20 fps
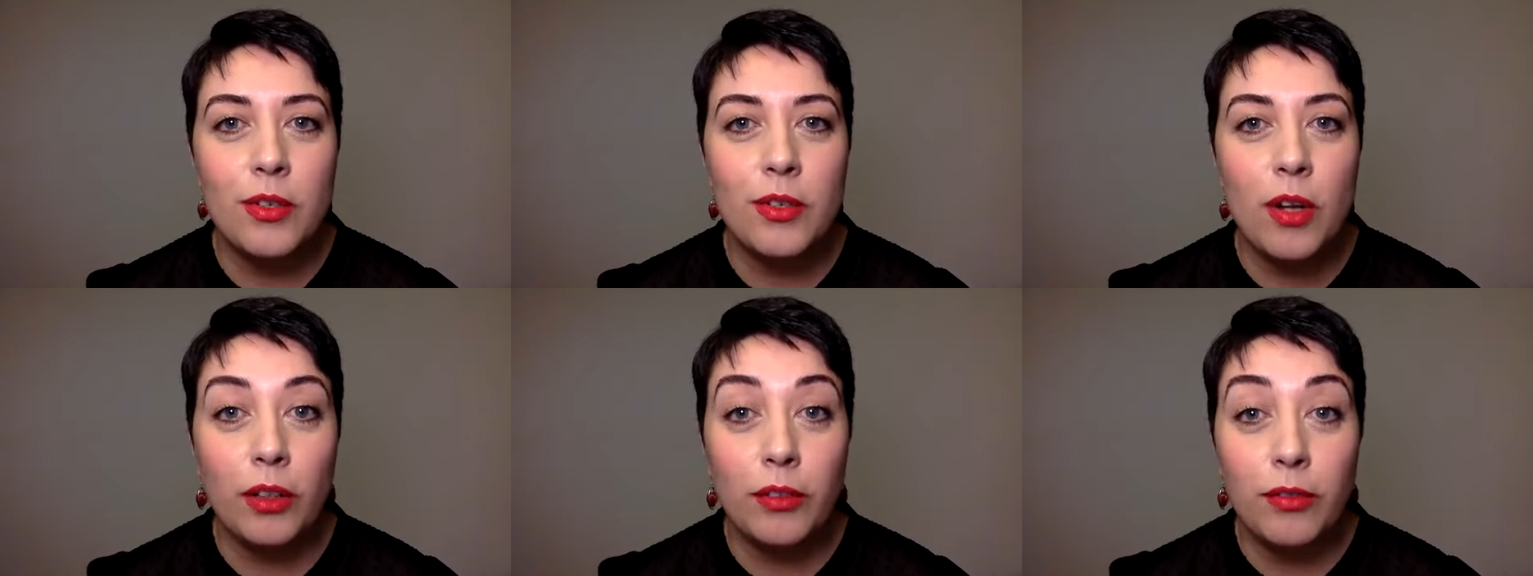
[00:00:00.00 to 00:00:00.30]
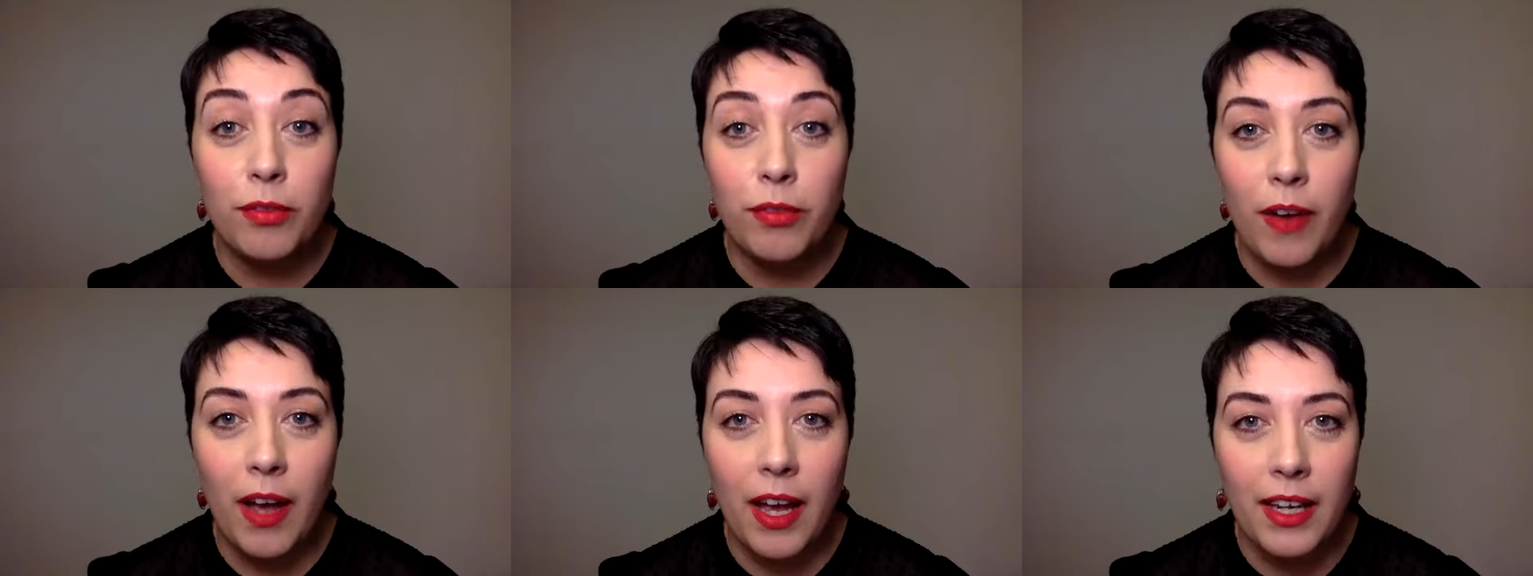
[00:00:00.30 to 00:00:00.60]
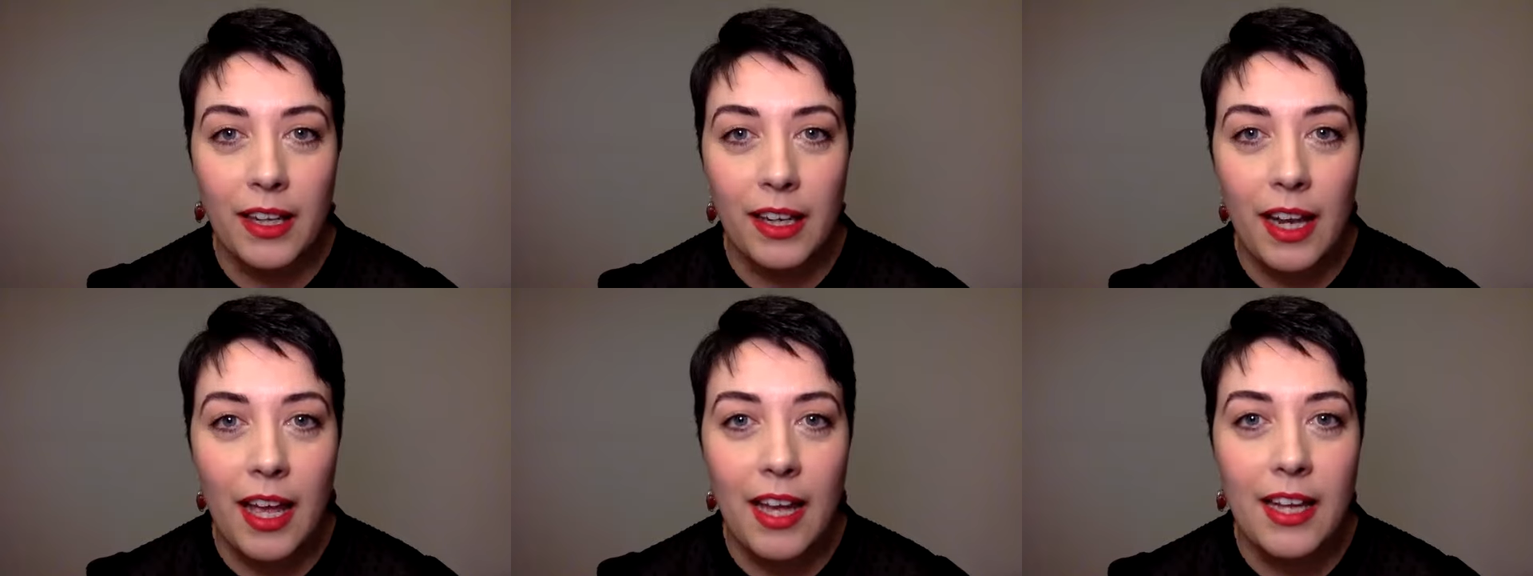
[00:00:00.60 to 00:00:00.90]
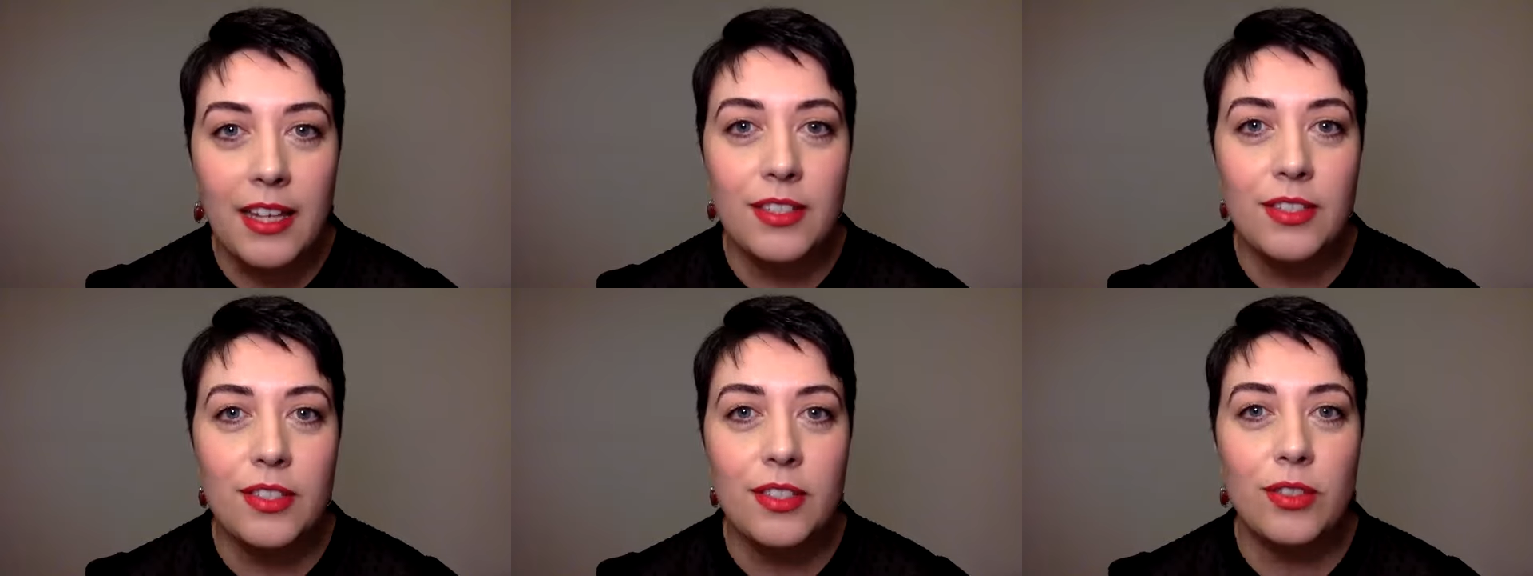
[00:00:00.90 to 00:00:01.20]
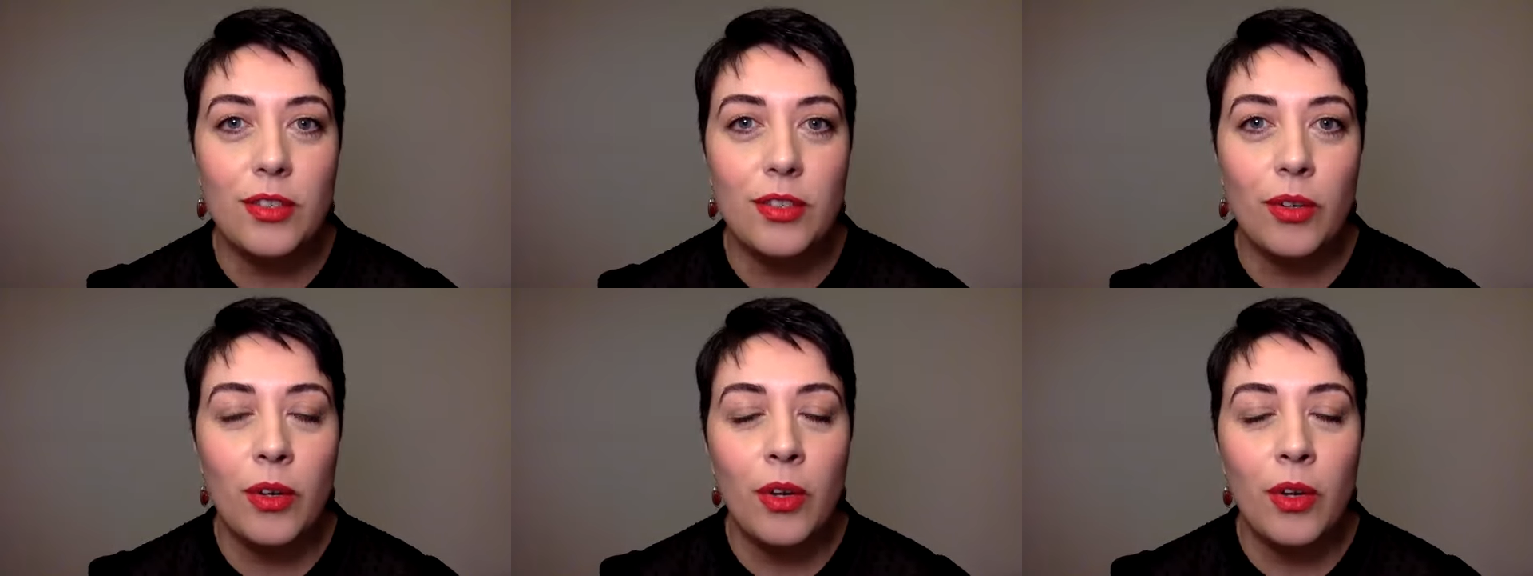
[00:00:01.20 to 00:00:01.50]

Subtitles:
not finalized,